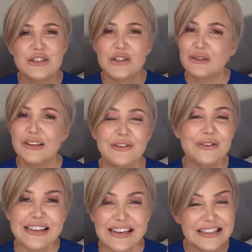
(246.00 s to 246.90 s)
So
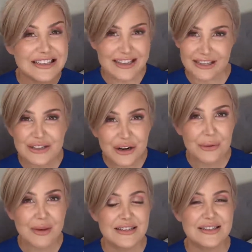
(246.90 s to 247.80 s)
literally send her
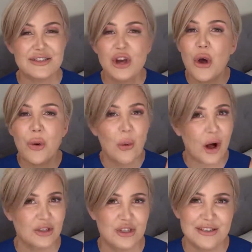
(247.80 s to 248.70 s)
a message
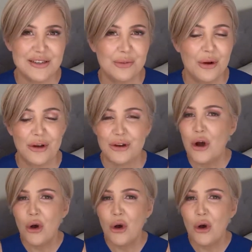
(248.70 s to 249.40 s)
while she's at work